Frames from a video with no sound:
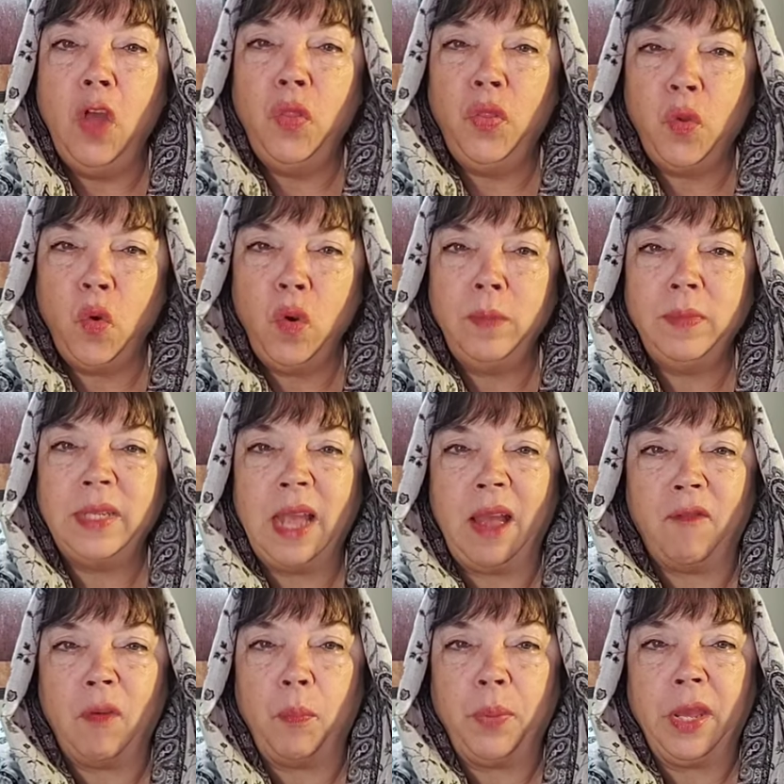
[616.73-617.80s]
Thorns
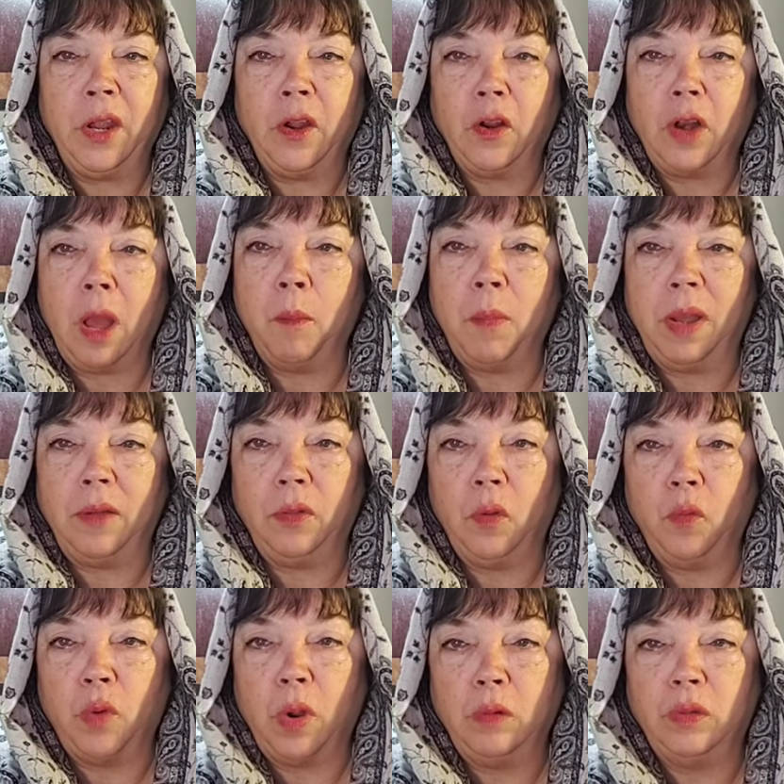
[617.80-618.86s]
have appeared among the
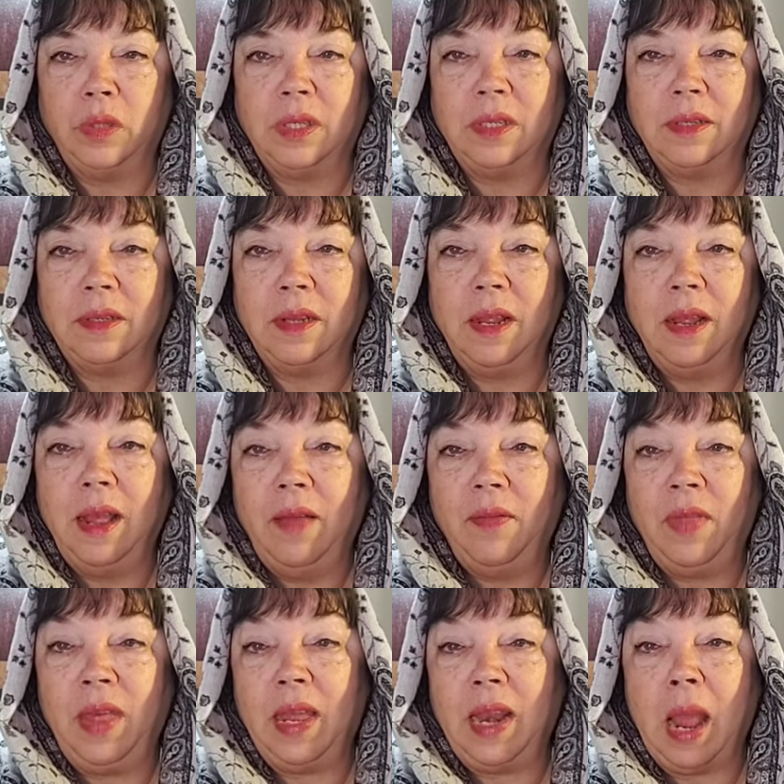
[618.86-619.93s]
roses.
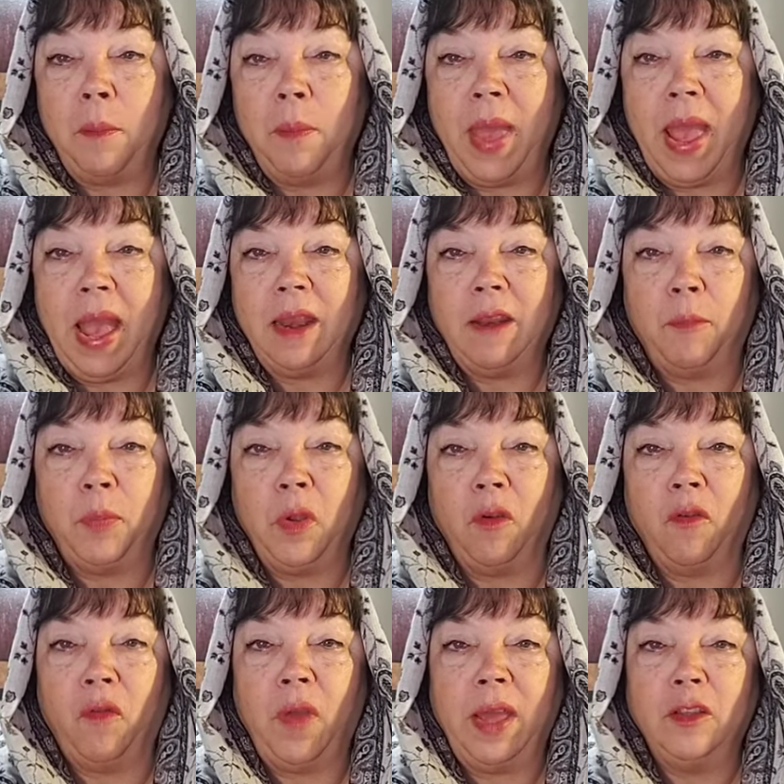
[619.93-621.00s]
Then a man of pure
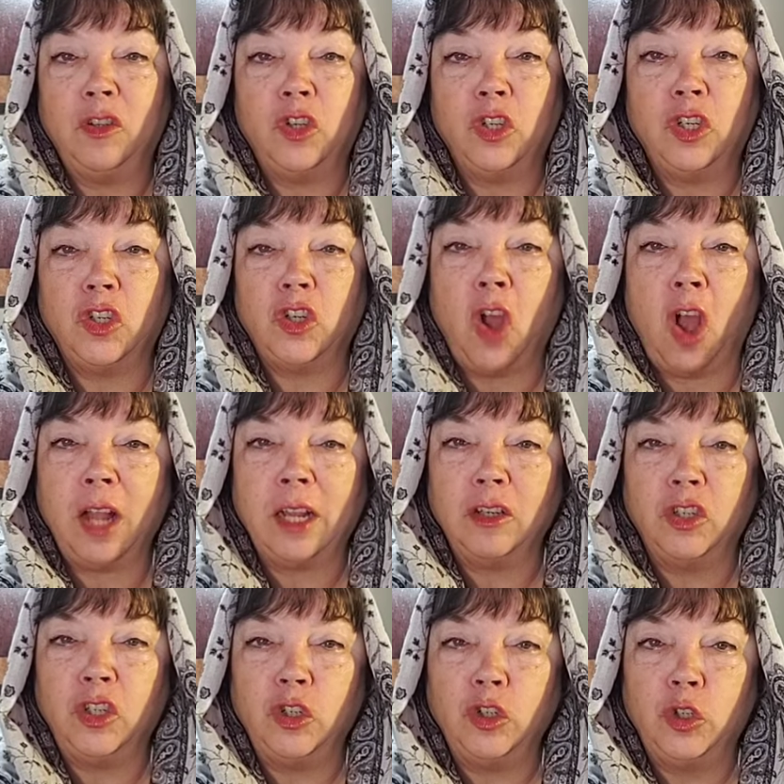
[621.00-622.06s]
faith shouldn't talk
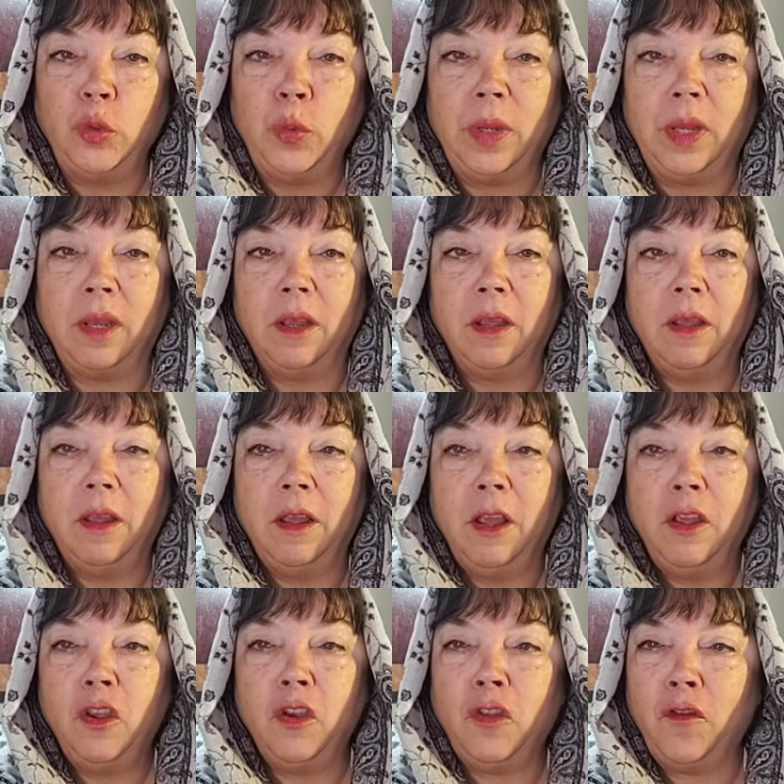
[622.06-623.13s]
as you're doing.
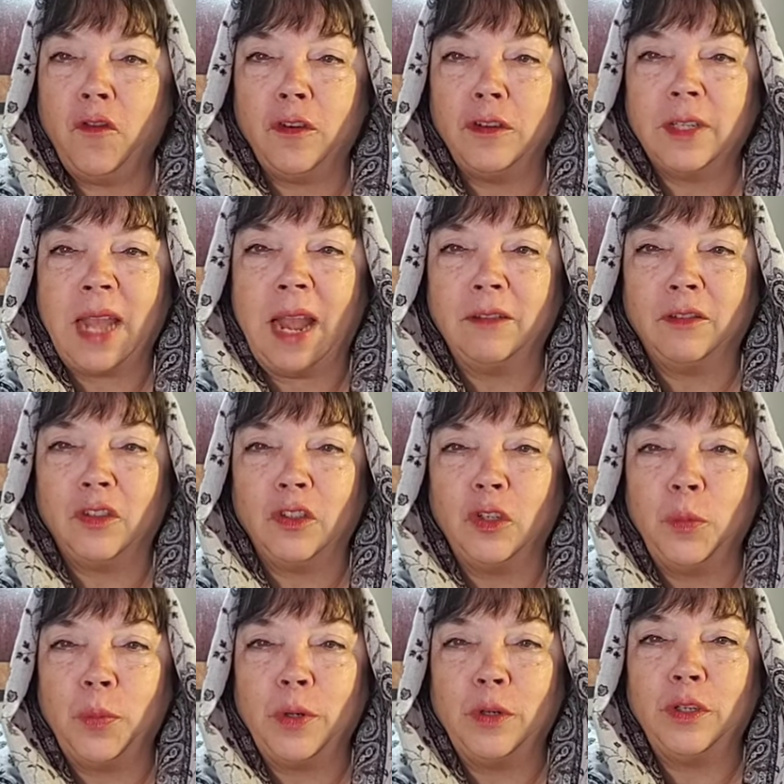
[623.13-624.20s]
You're the first counselor
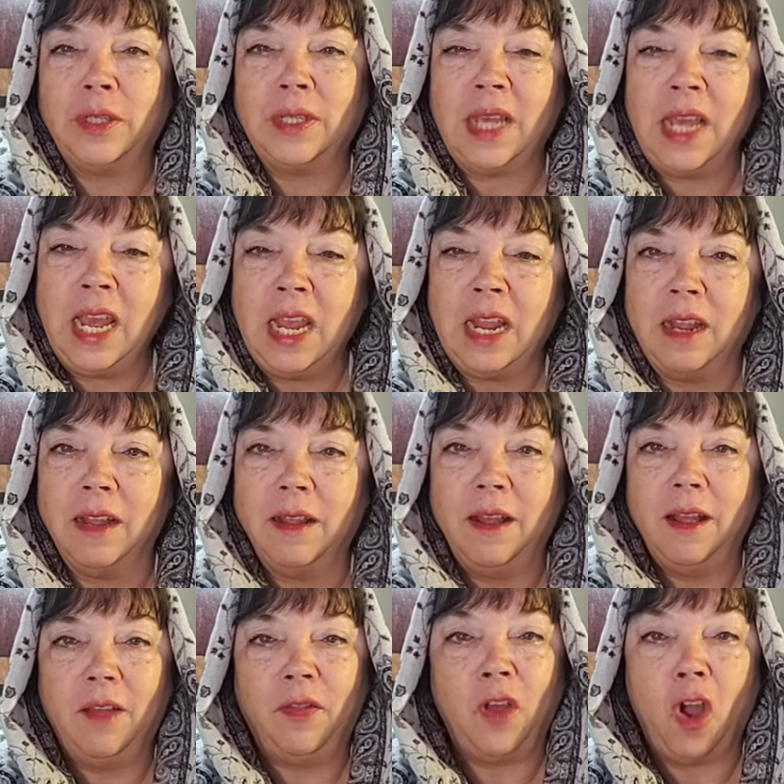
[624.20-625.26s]
to Persia's king,
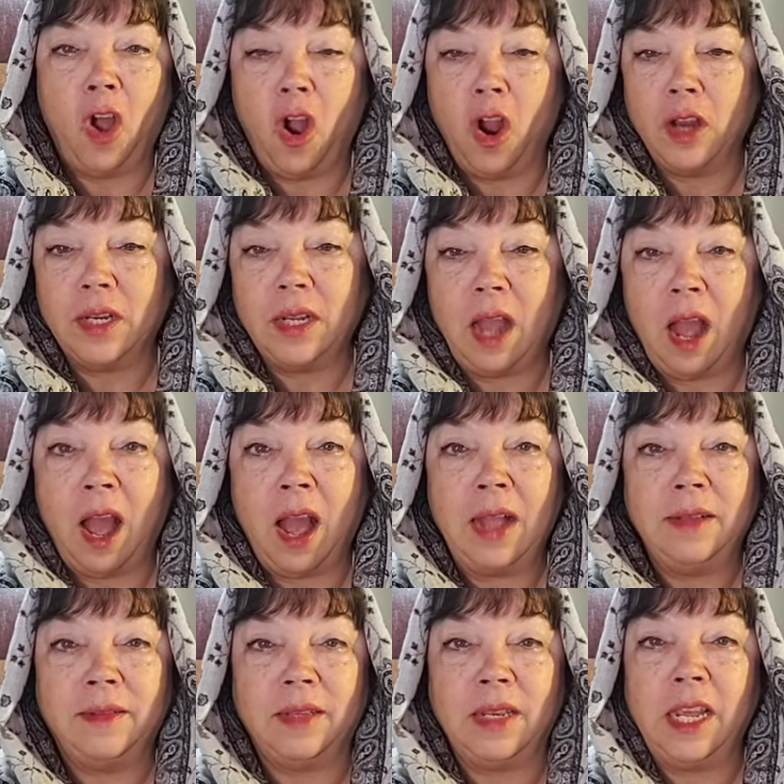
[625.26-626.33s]
the heart,
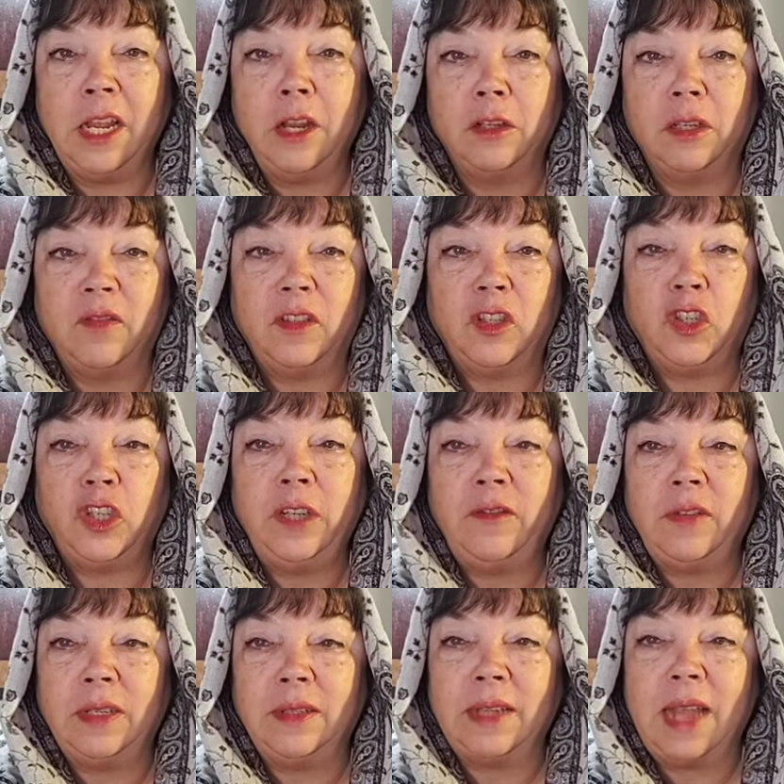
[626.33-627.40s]
eyes, and ears of its
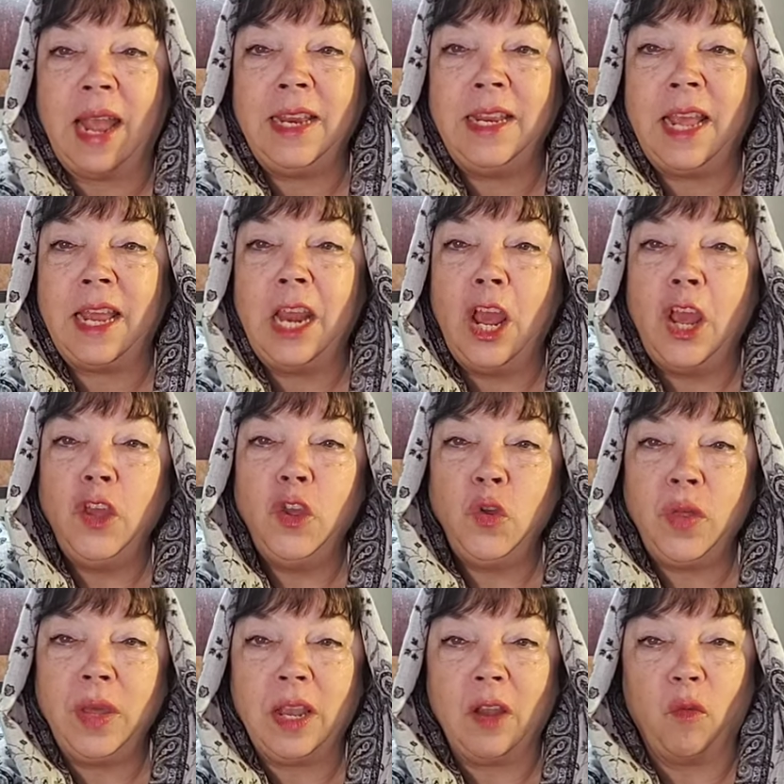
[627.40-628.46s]
chieftains, and yet you
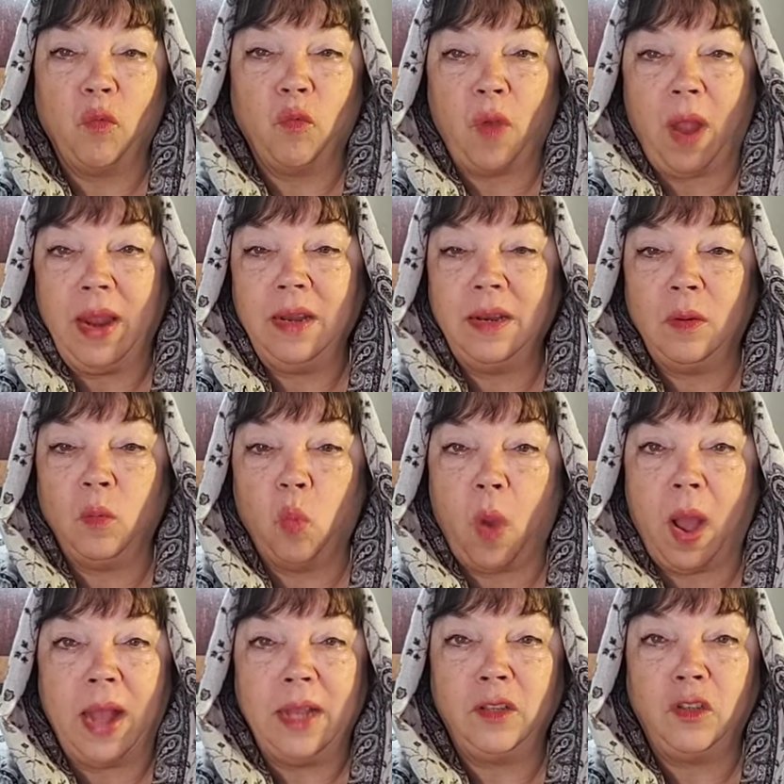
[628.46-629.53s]
think it right and
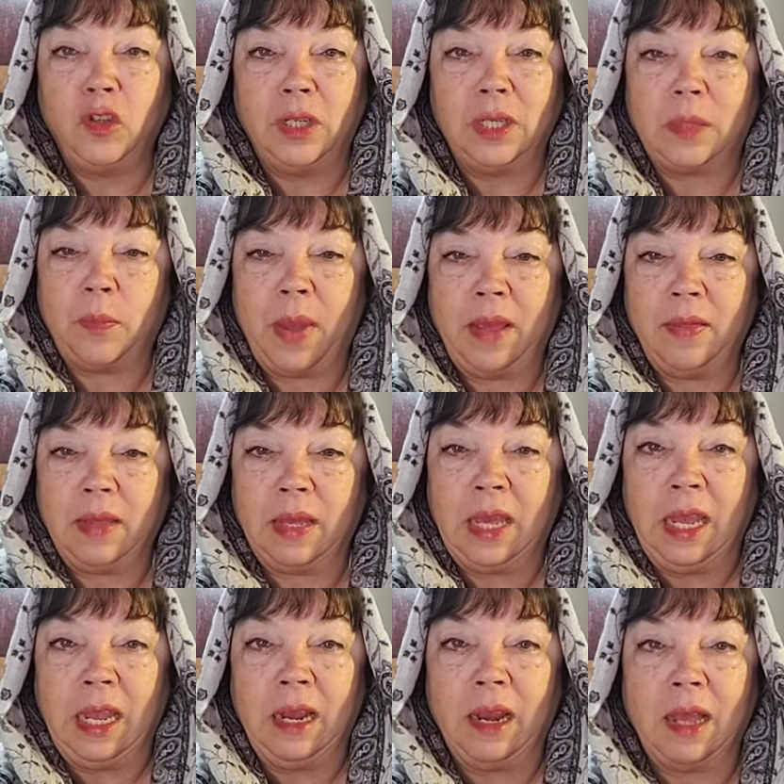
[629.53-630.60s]
wise to disobey the
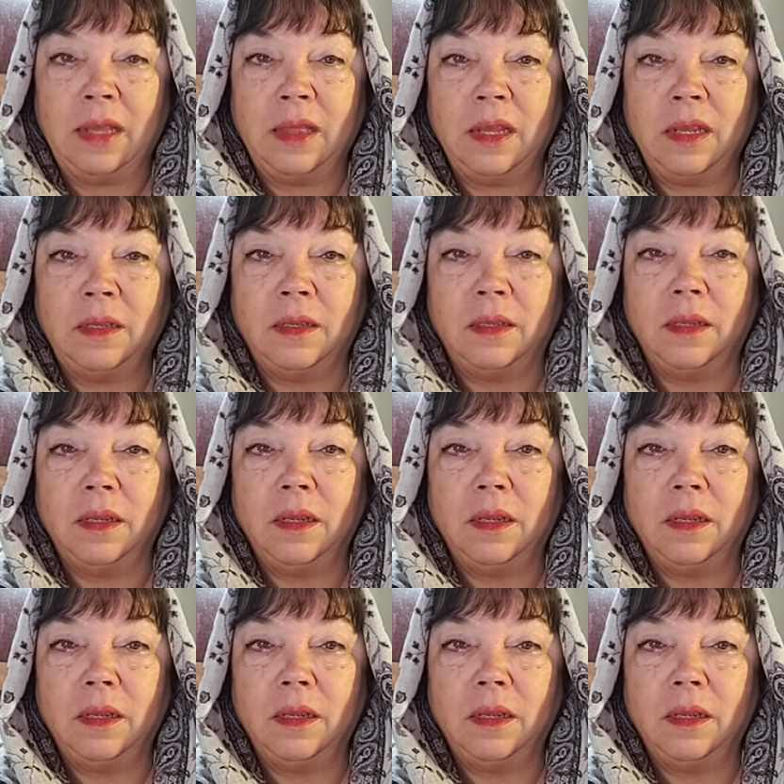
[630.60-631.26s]
king like this?